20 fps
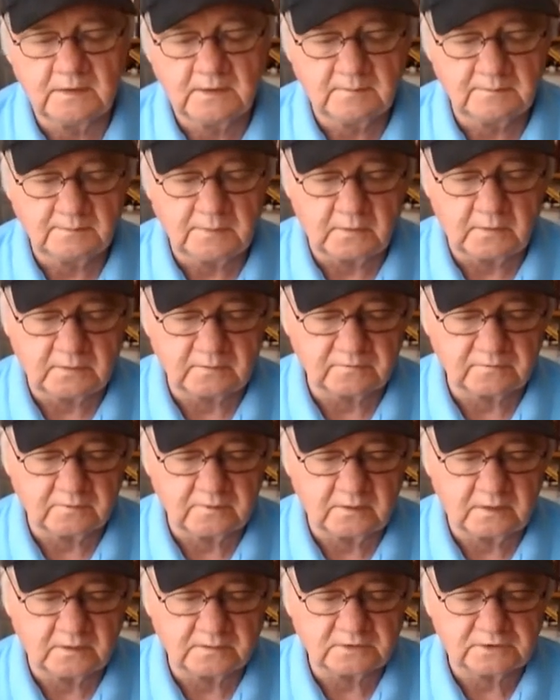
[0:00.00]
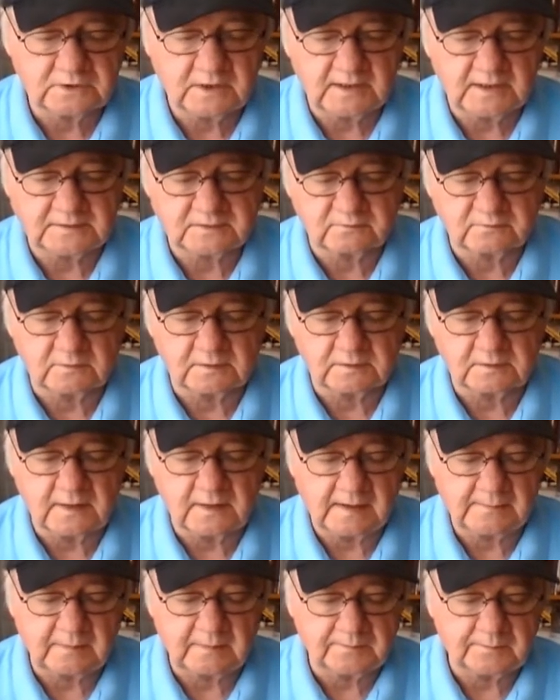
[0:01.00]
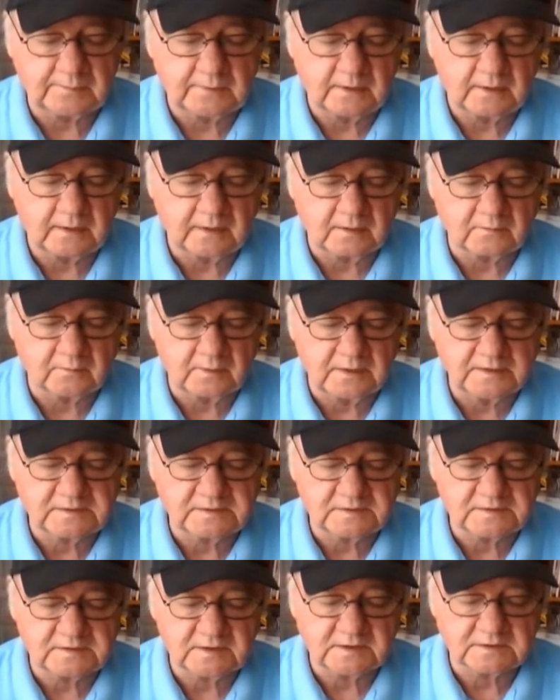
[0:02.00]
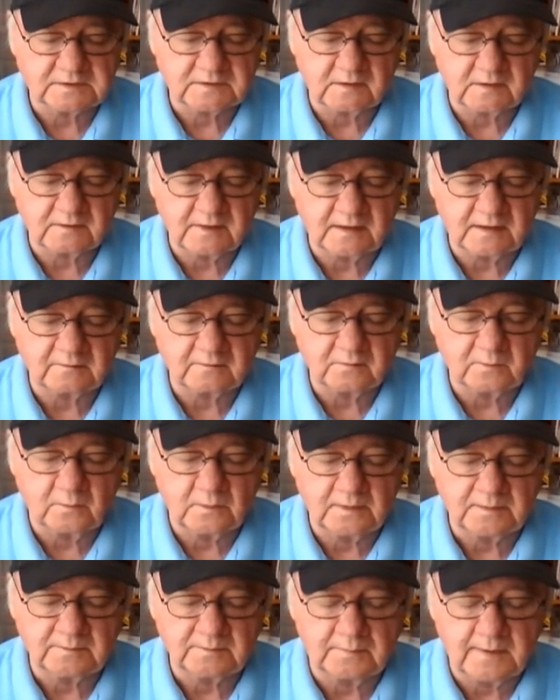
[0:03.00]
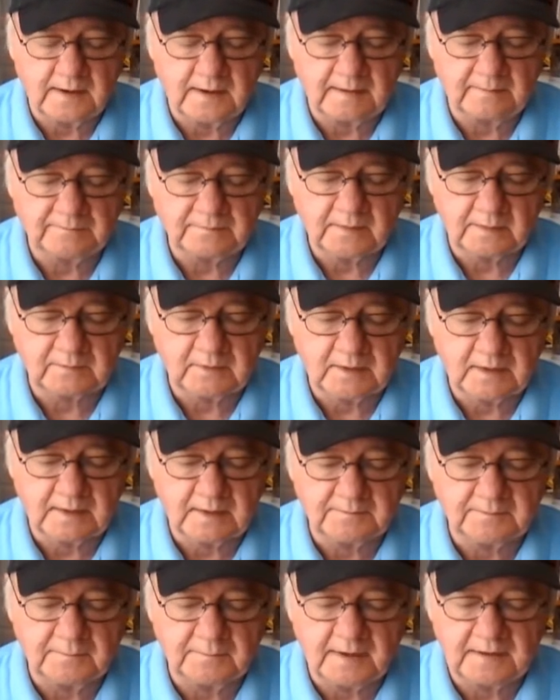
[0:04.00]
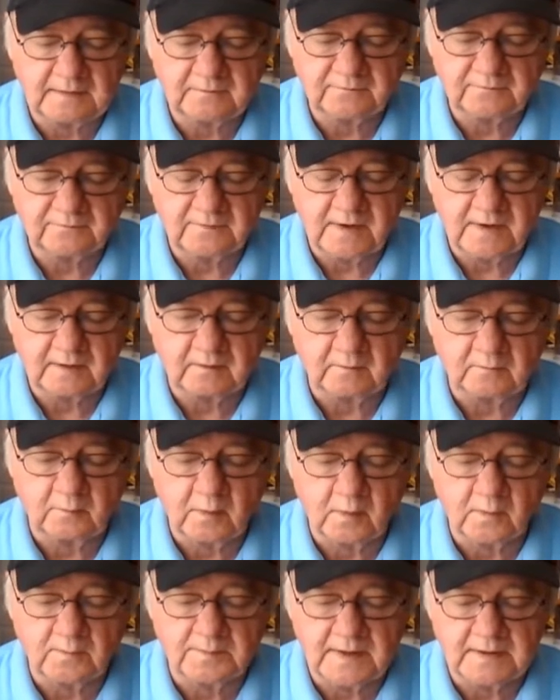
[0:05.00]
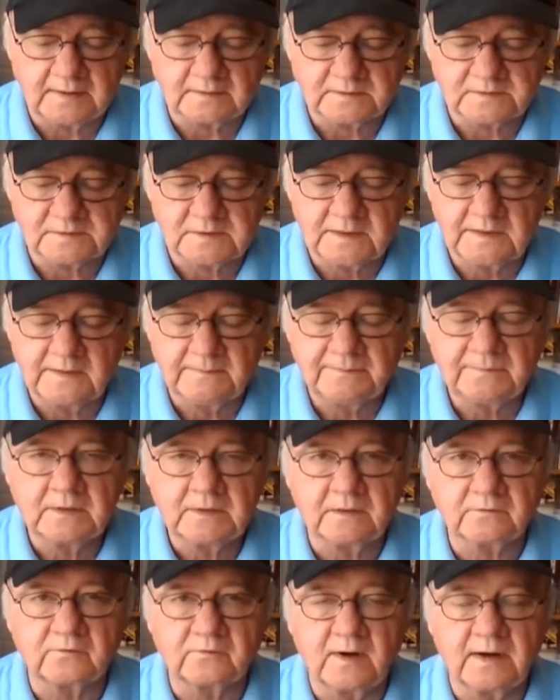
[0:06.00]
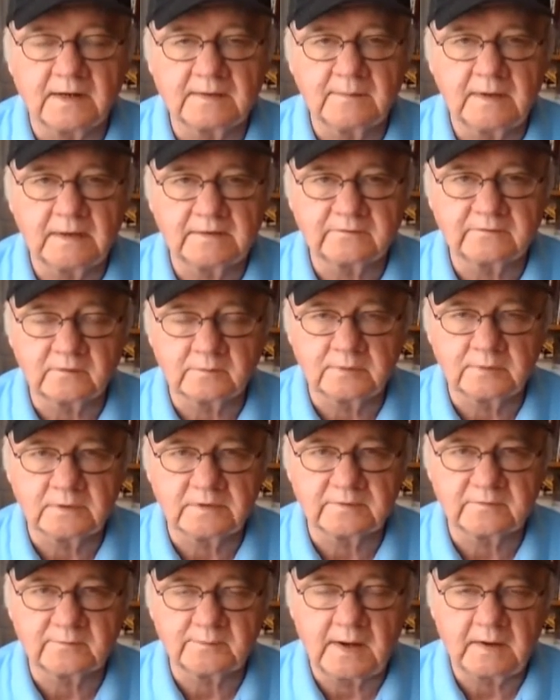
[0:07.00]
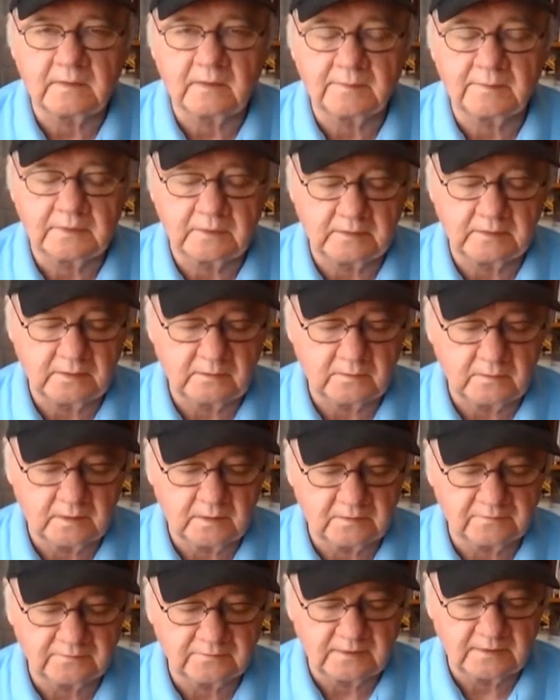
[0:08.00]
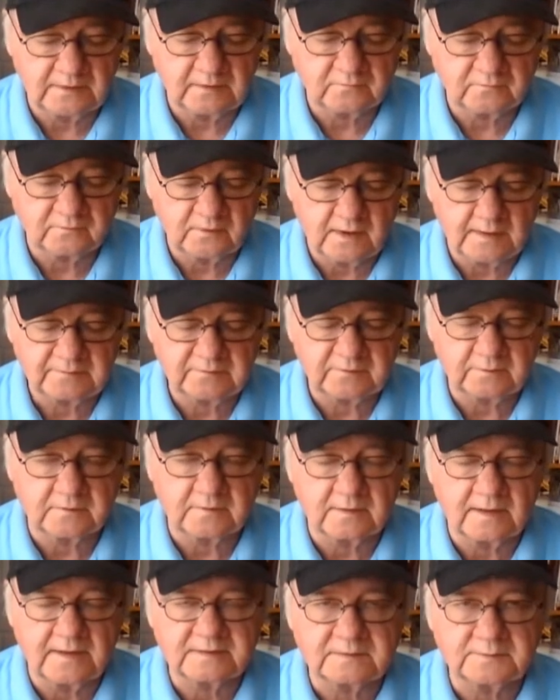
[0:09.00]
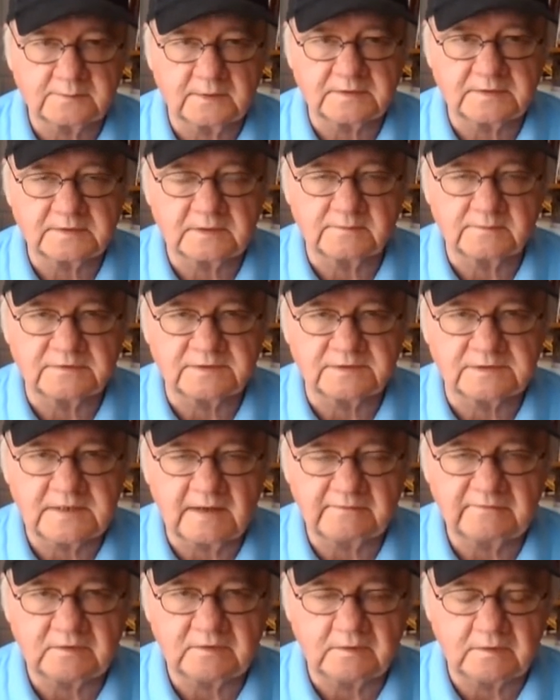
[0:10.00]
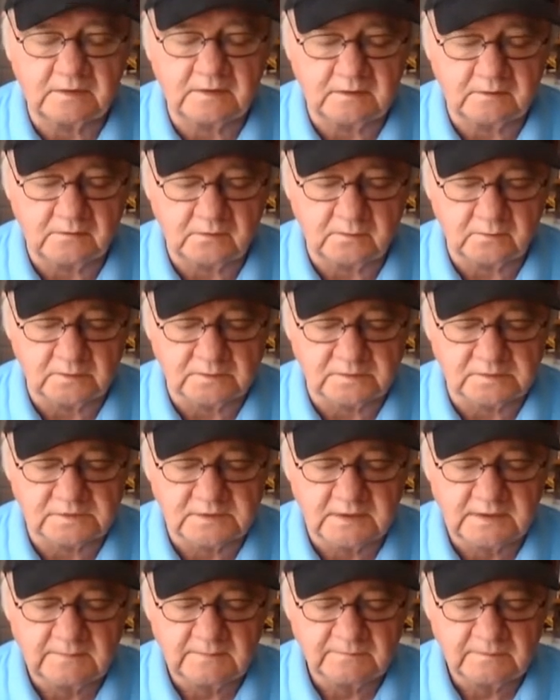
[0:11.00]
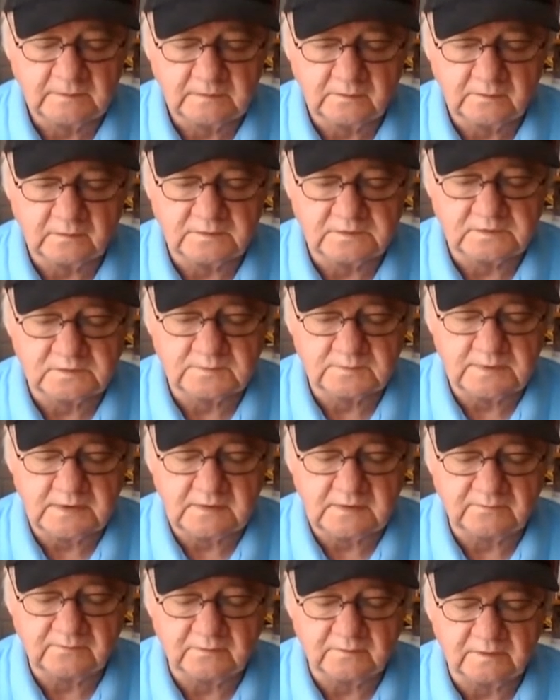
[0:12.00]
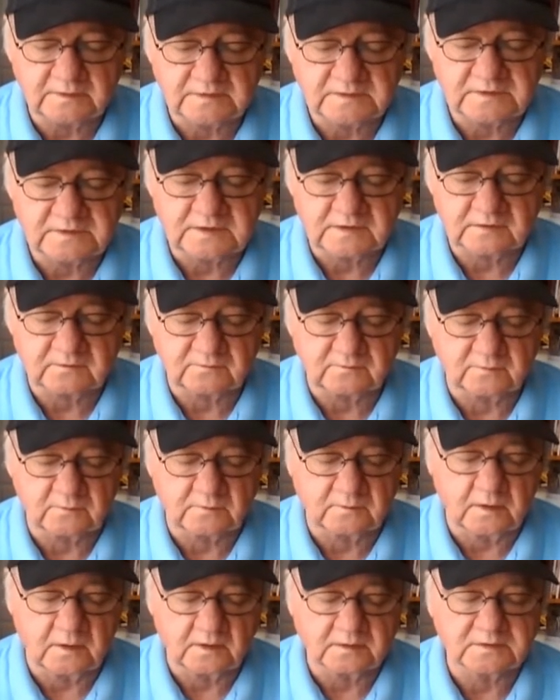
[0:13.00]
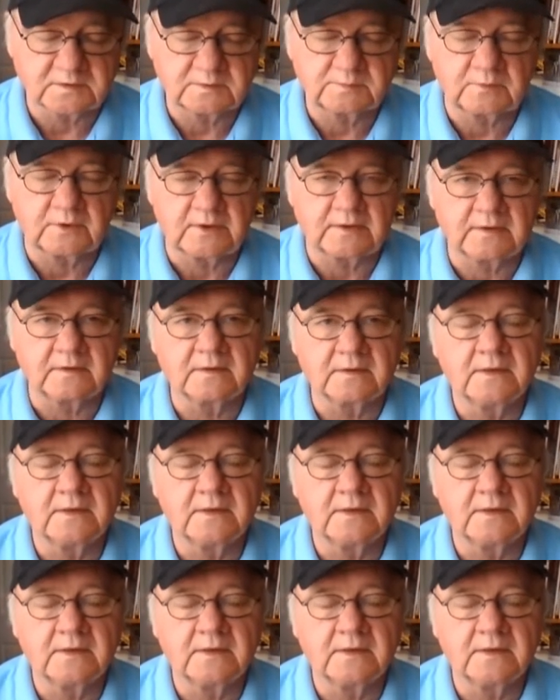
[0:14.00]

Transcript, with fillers: Bonus long shots, Retama Park, race 6, 10 to 1 bomb, number 9, Bonfire Romance. A Trackmaster Plus Power Pony qualifier drops in class by some 17 units. Good speed for this 6 furlong sprint.